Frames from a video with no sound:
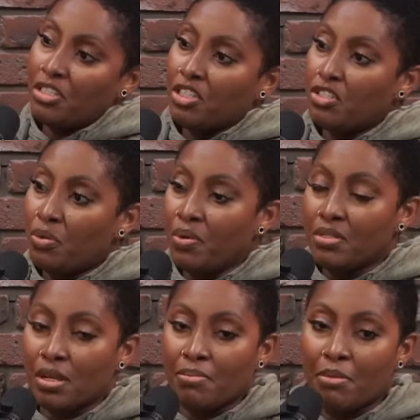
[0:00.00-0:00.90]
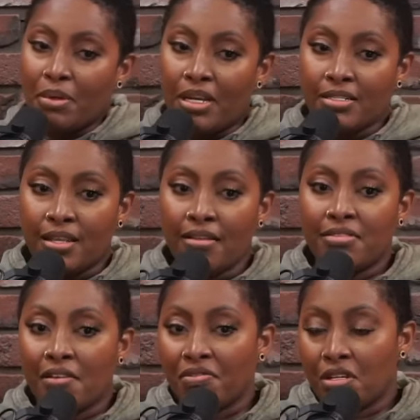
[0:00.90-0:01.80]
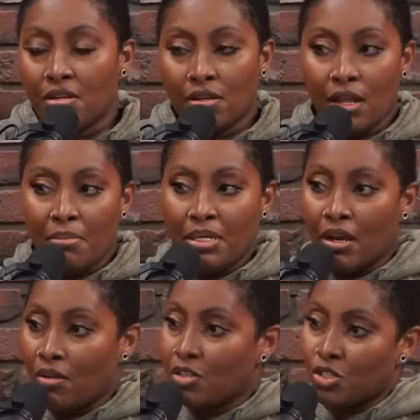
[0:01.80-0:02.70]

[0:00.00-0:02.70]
and just doing something because that definitely could have led me down a